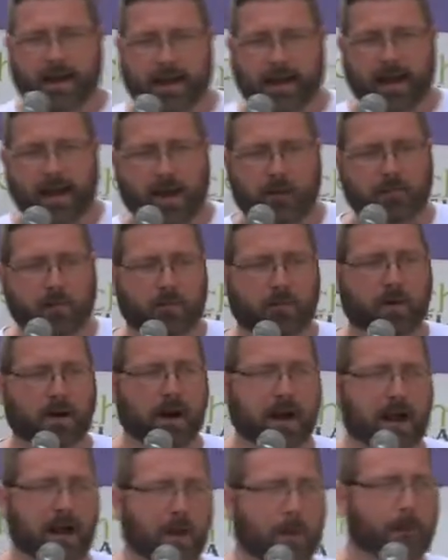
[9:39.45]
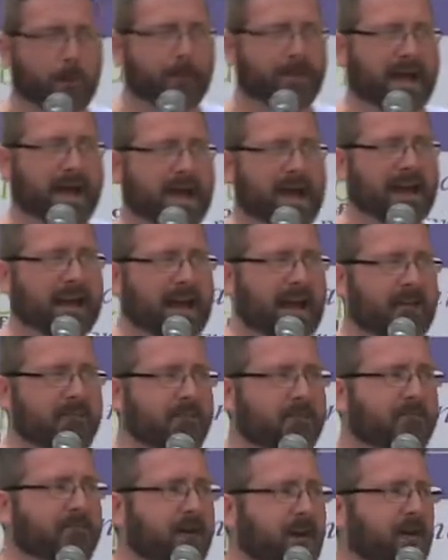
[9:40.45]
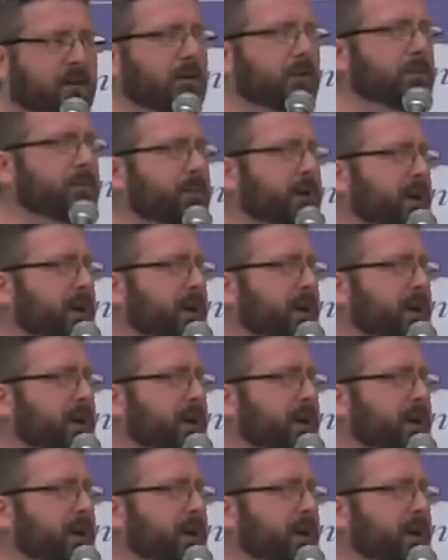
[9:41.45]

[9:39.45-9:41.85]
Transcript: And I remember how bad I felt